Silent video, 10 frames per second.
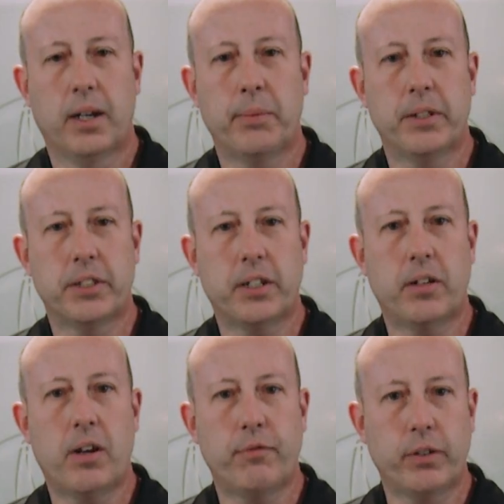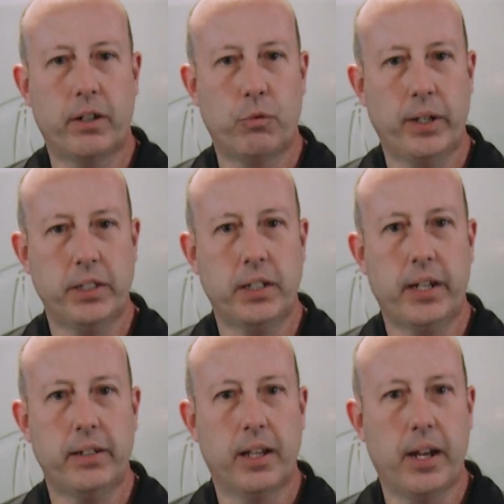I'm going to start off with our
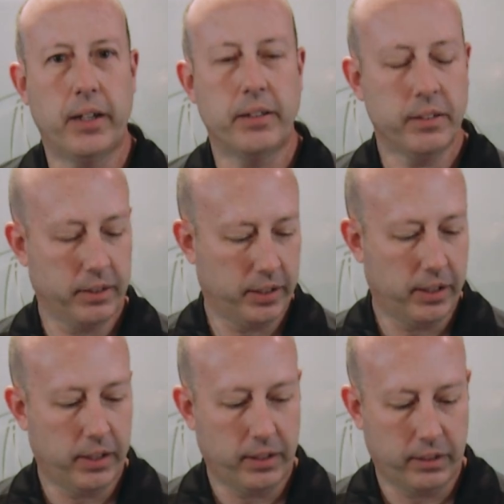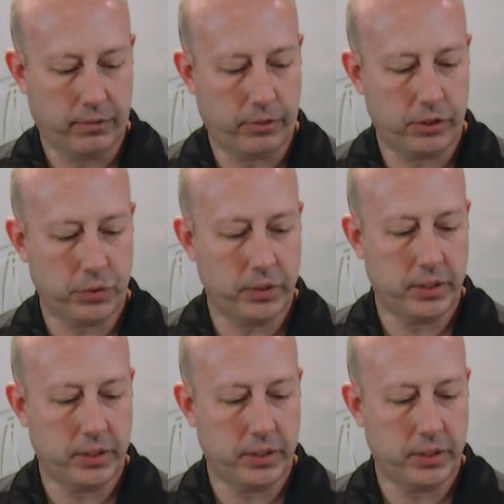wastegate line. The first one